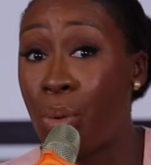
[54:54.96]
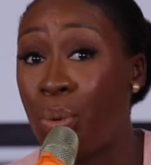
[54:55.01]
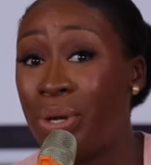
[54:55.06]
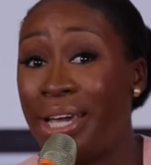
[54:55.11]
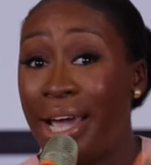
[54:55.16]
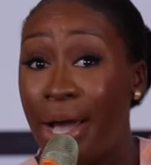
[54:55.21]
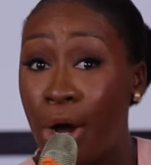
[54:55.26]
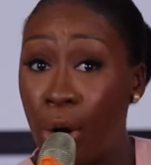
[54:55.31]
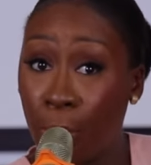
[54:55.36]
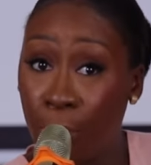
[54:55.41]
would
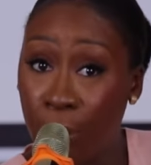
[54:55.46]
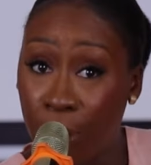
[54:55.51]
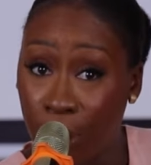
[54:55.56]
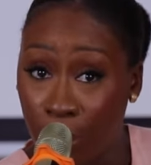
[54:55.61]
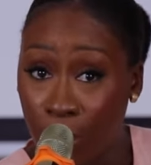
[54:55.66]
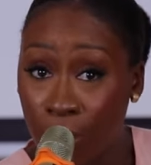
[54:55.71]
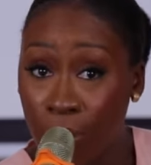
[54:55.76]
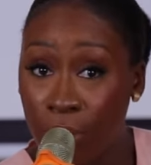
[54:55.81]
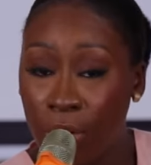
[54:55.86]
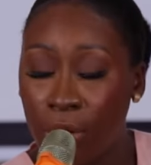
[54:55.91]
help
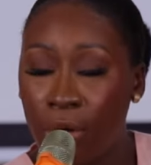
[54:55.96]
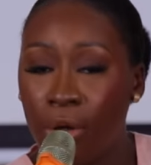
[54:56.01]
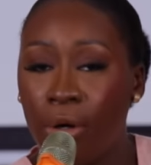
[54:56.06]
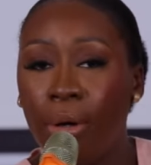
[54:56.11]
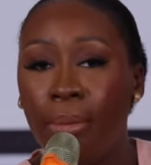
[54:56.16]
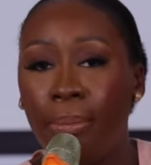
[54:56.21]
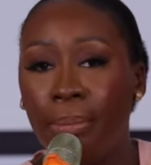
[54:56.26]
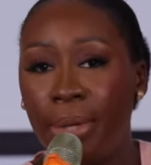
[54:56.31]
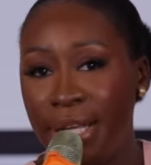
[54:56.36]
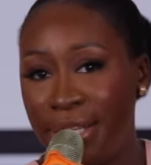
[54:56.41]
you,
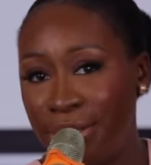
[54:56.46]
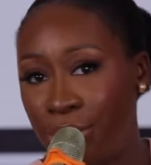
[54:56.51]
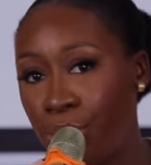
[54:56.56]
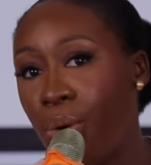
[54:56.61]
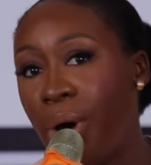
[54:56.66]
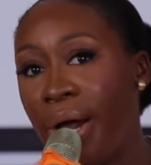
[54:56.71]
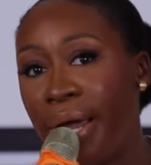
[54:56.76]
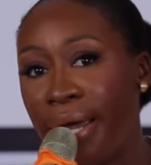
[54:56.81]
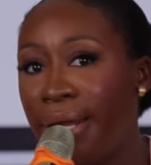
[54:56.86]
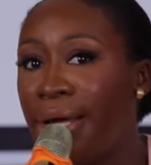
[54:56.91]
please go
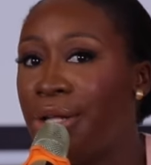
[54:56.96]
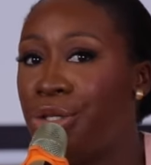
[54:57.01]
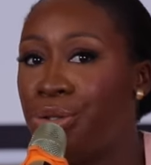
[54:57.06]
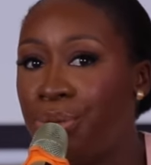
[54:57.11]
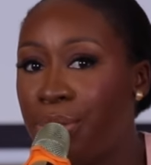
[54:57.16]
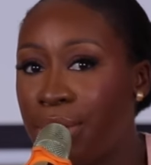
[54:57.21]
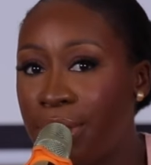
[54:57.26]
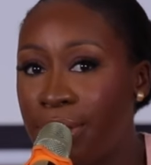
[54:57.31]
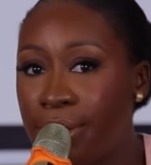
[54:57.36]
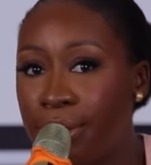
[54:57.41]
ahead and do
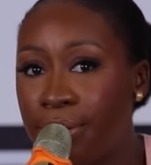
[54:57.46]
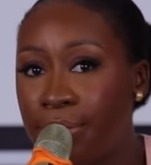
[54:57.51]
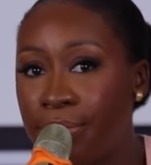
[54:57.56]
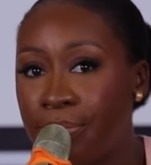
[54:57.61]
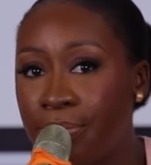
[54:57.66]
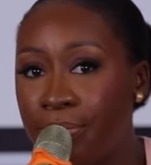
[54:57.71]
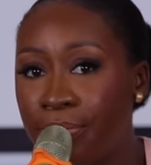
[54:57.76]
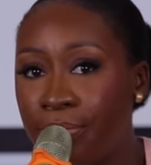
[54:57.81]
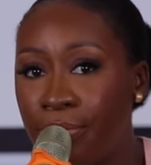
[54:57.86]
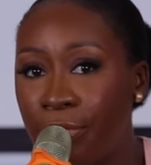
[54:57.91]
it,
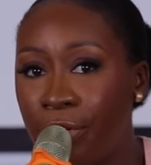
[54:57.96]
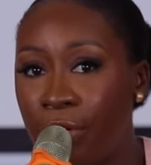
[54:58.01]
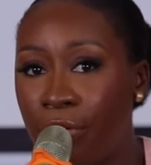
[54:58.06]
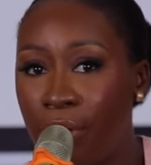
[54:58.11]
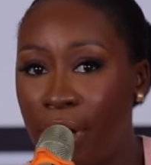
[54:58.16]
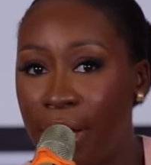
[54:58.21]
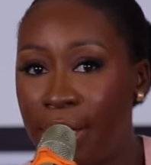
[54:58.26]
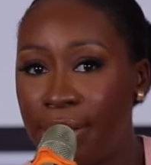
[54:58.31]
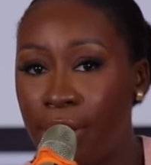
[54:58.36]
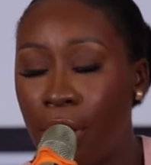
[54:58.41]

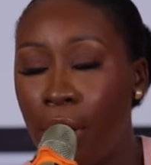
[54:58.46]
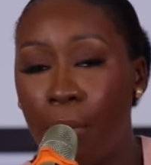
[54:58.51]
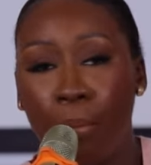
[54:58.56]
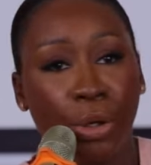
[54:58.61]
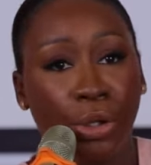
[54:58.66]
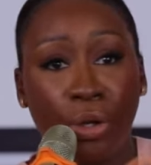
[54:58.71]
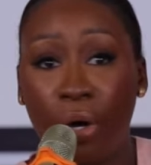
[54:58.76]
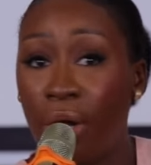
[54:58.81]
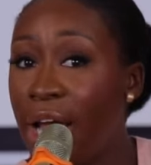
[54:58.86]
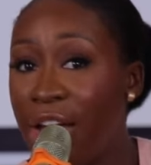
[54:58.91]
right? But
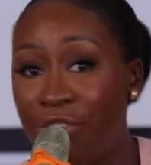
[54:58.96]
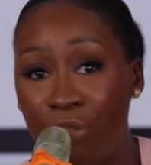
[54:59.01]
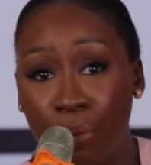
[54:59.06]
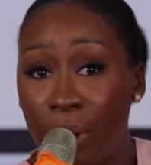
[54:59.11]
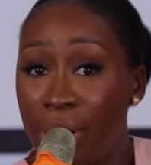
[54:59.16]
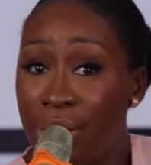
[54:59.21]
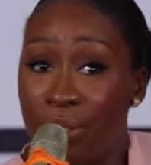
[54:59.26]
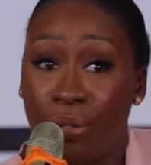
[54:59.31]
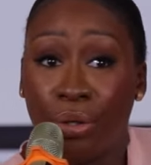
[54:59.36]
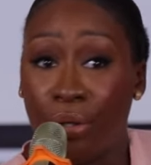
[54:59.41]
not
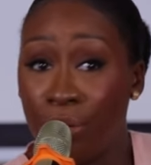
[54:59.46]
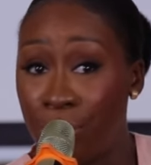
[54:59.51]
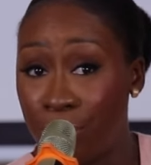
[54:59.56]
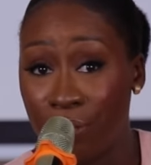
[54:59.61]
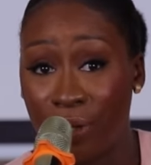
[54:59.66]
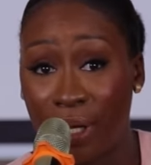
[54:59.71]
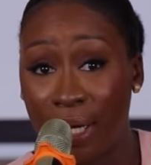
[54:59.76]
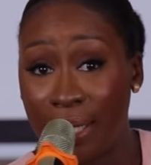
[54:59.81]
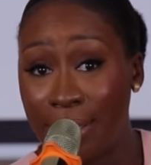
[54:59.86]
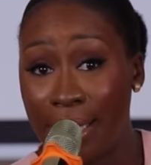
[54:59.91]
everyone is going to do
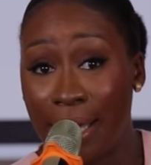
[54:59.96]
that.